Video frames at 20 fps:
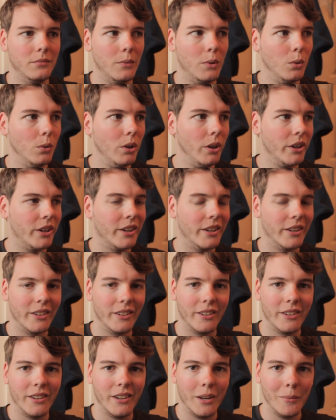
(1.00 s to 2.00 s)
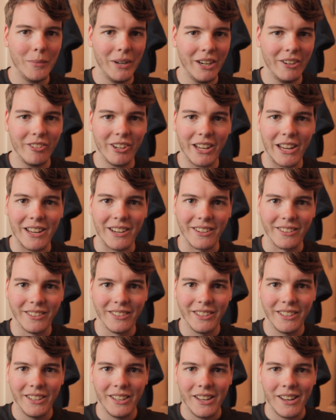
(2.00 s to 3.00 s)
Well, look! I'm here again!
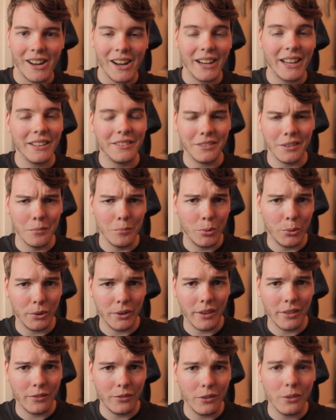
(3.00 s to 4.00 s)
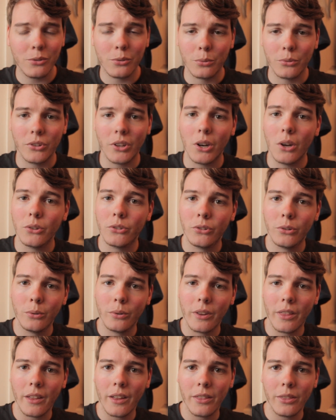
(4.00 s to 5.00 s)
I guess some point in the future was a lot
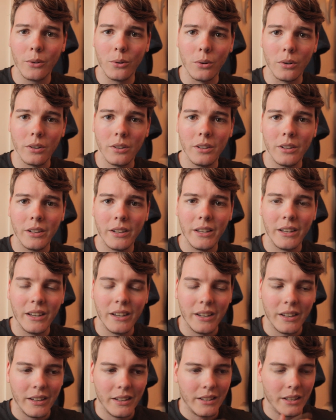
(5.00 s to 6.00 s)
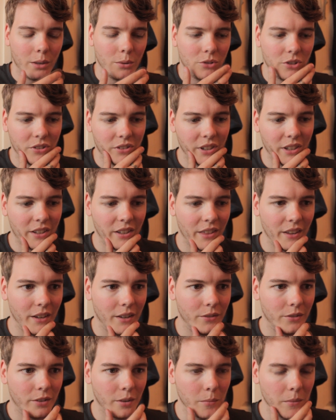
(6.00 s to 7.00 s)
sooner than I thought. Now I just need to
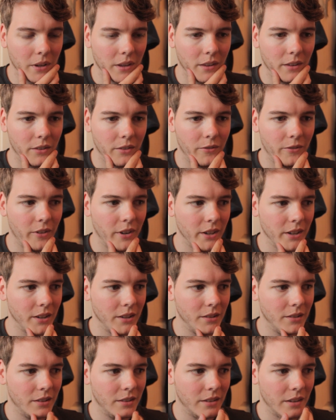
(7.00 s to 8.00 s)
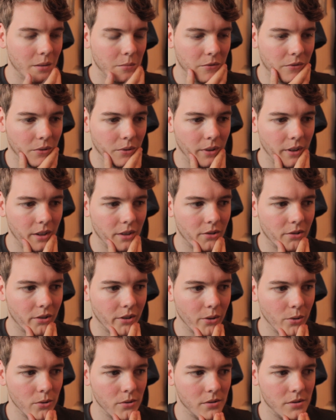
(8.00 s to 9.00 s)
think of something that's funny to say before the
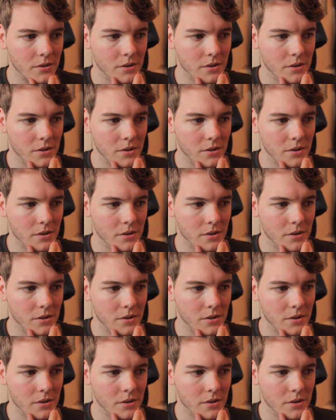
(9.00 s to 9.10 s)
intro.